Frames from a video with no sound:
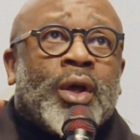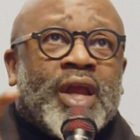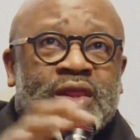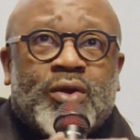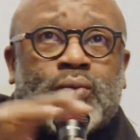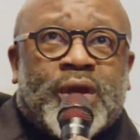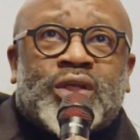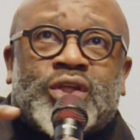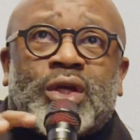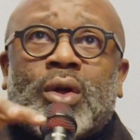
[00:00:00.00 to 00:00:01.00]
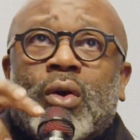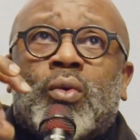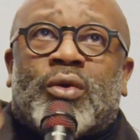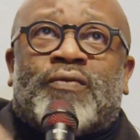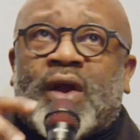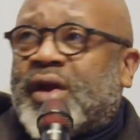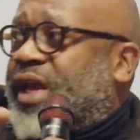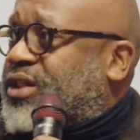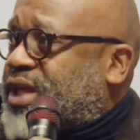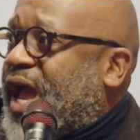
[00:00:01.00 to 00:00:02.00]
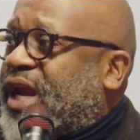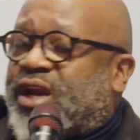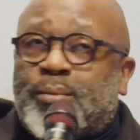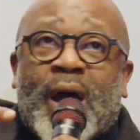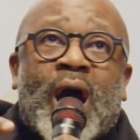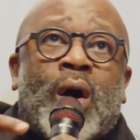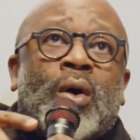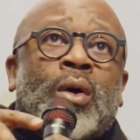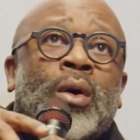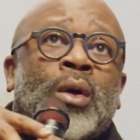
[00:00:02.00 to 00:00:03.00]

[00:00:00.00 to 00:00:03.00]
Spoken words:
in the region who were very excited about